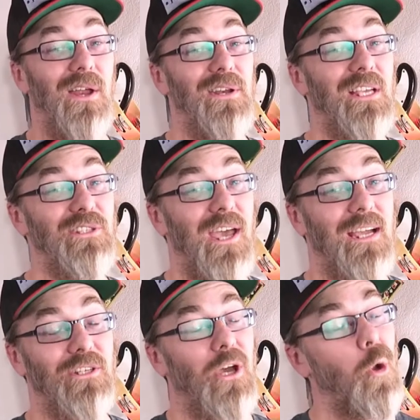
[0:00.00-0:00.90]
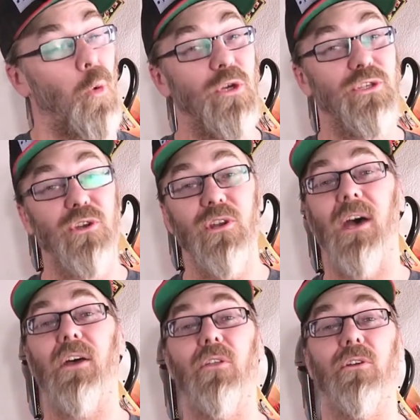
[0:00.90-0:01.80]
That next act was
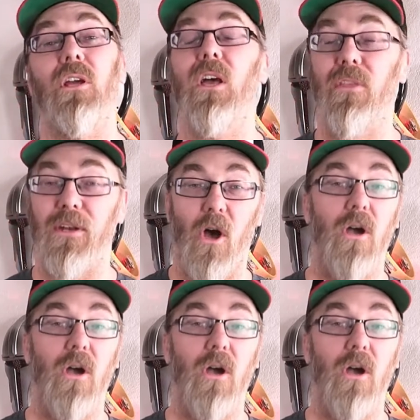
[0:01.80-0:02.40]
none other than